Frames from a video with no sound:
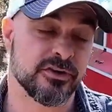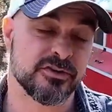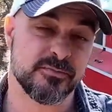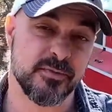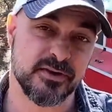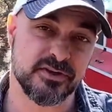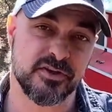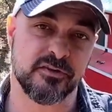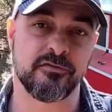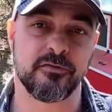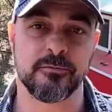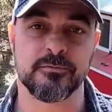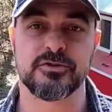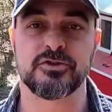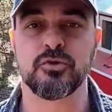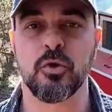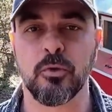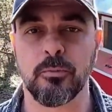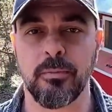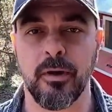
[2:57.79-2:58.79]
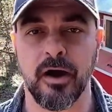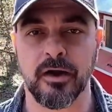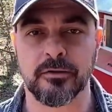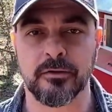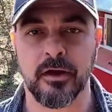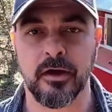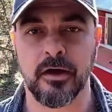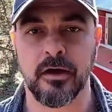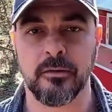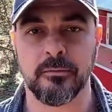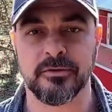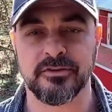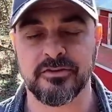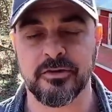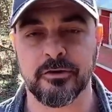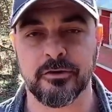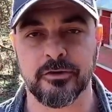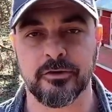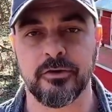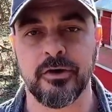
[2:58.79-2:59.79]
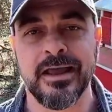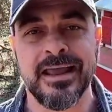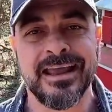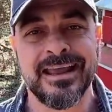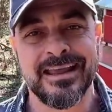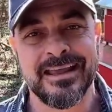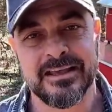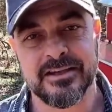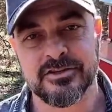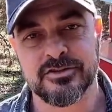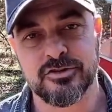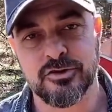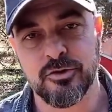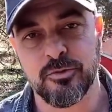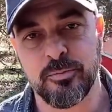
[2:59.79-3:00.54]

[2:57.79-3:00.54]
especially from store-bought material, is to